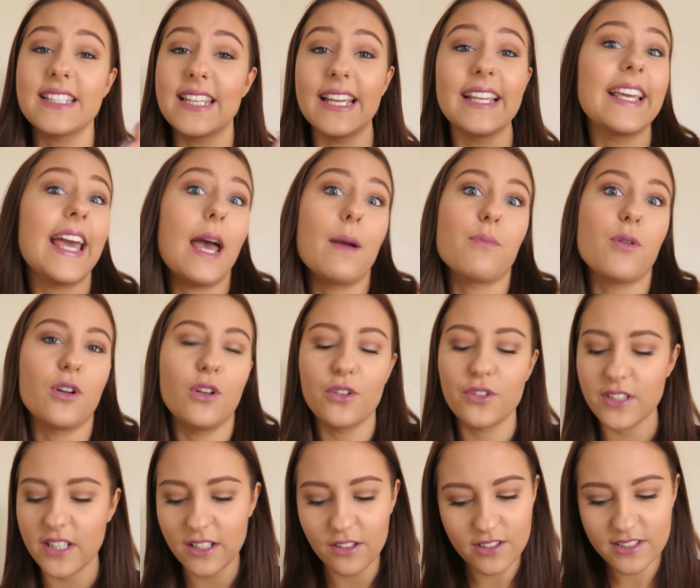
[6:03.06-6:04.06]
skincare
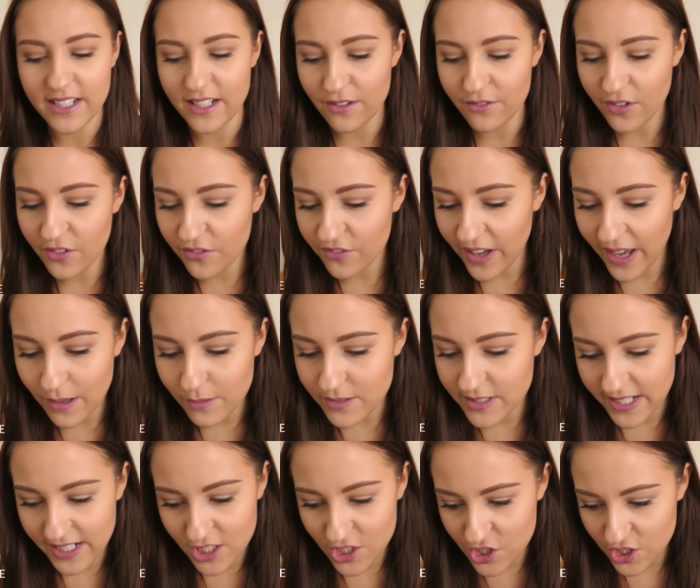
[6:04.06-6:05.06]
product instead of
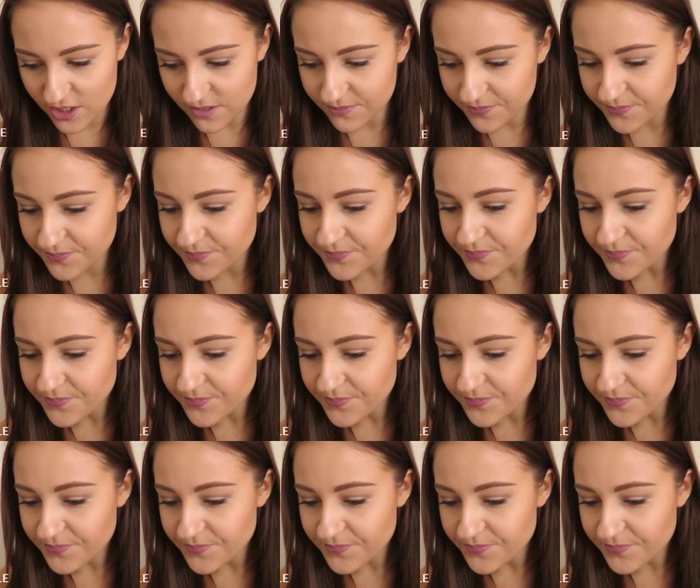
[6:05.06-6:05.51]
foundation.